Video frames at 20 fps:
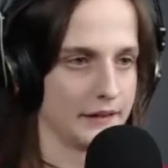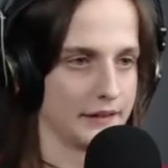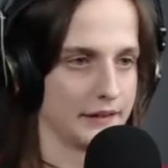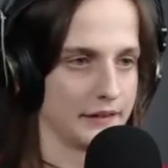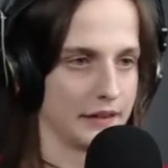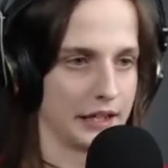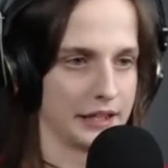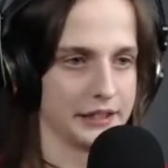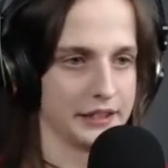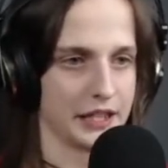
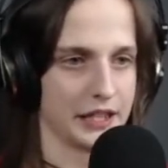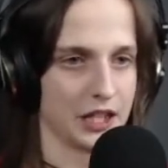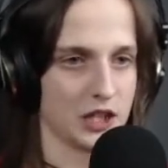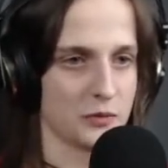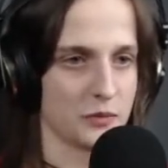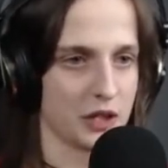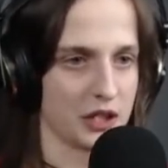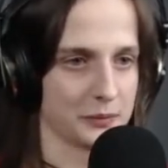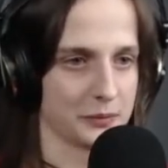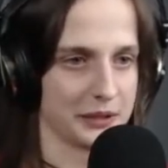I
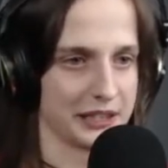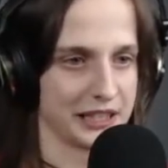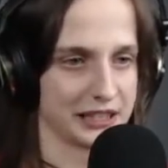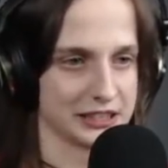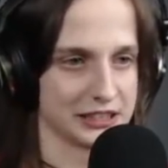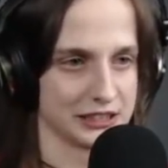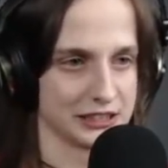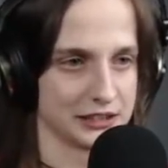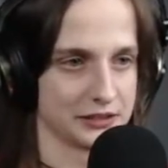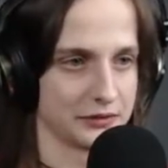edge bugged by
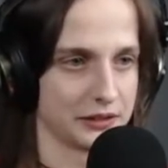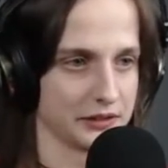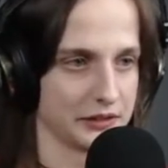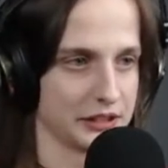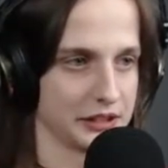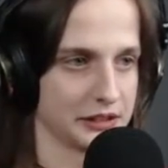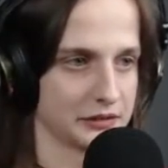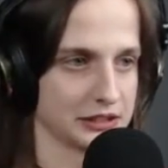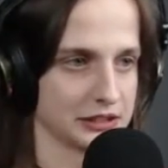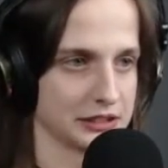accident.
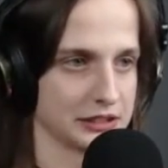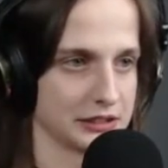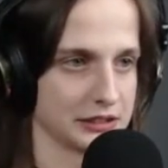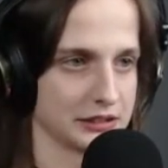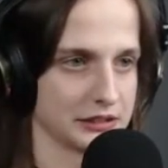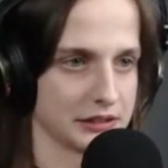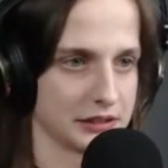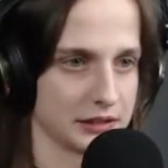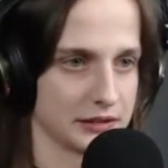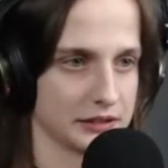Very interesting.
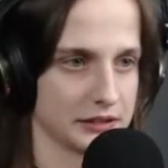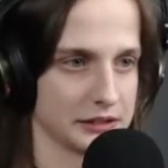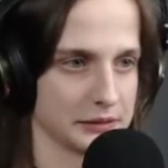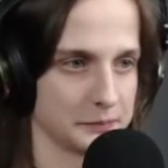Alright.